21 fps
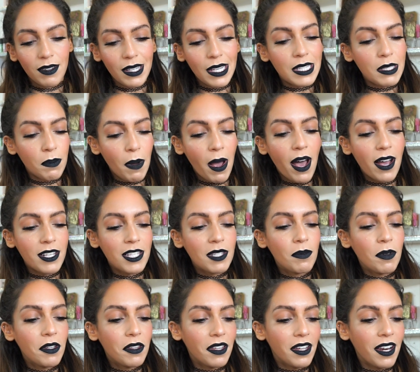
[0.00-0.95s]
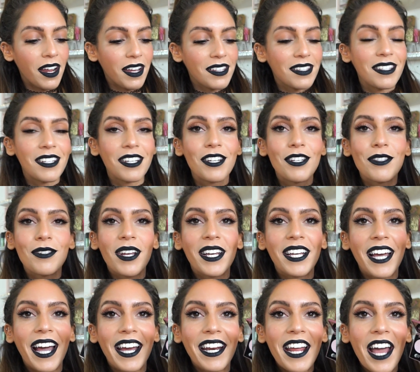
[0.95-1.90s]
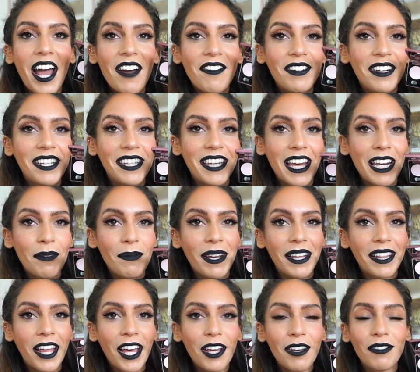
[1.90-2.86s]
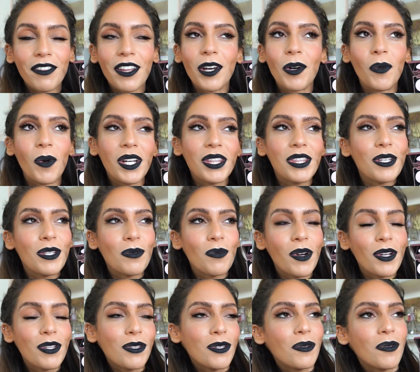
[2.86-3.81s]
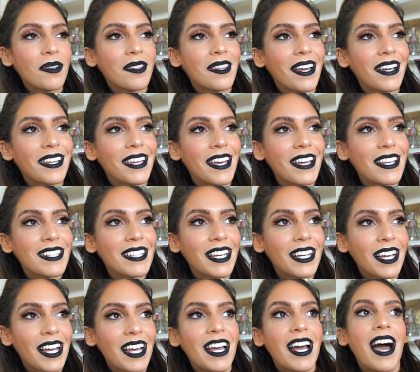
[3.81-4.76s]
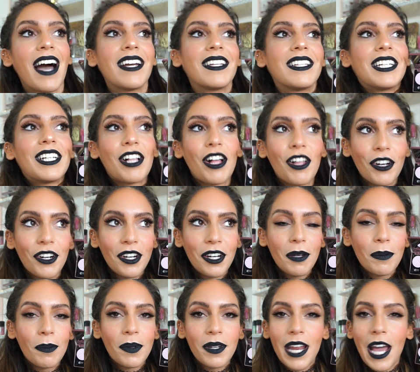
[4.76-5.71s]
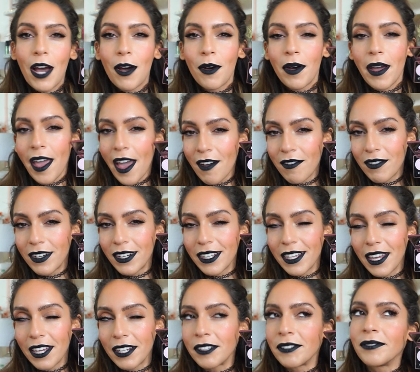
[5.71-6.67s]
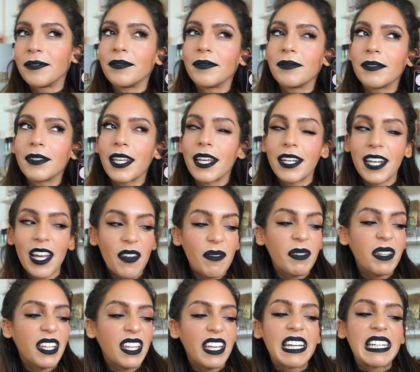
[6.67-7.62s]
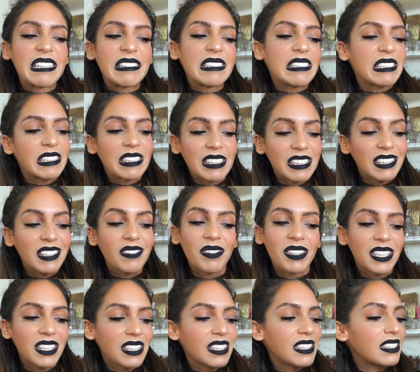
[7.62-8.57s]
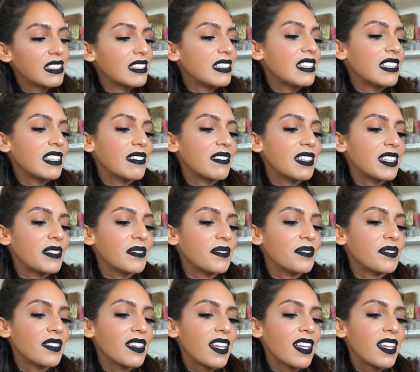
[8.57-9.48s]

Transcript: it's possible that I did. So I kind of have it again in my life. Like, what does one do in that case? Like, I decluttered it, but now I have it again. And now I'm looking at it like, you look pretty good. You know what I mean?